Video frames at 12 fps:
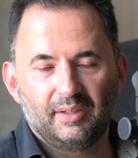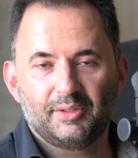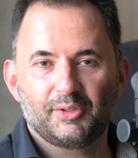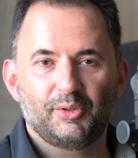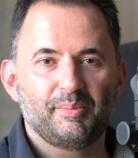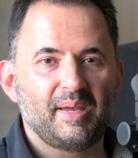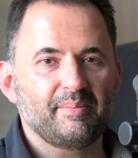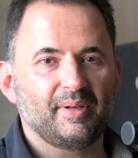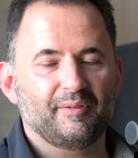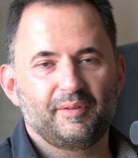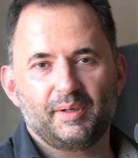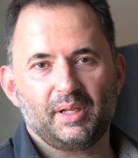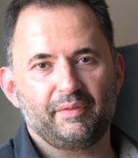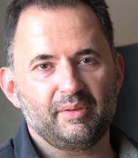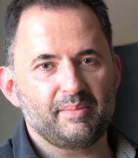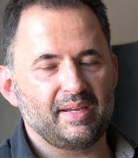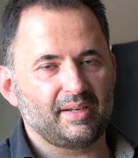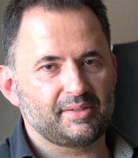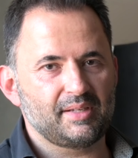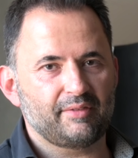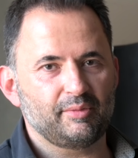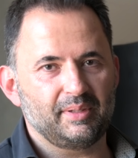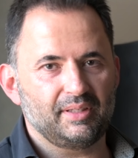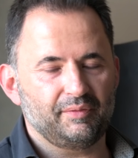So remember, photographing men doesn't
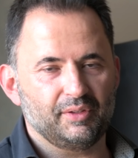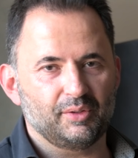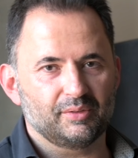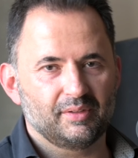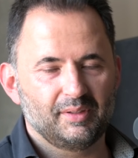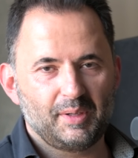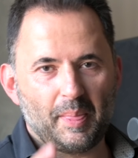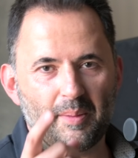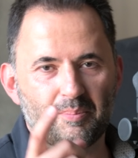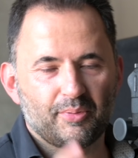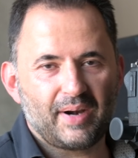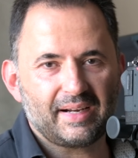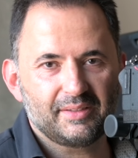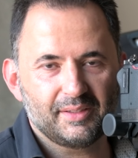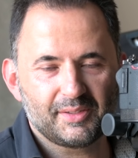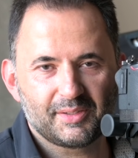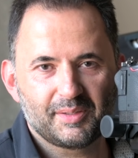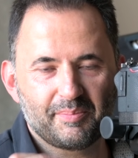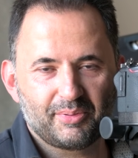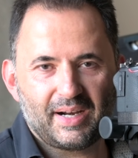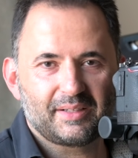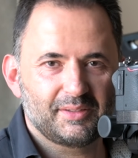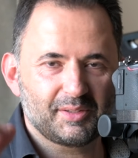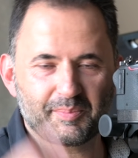have to be difficult. Practice,
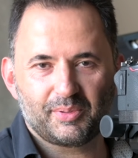practice,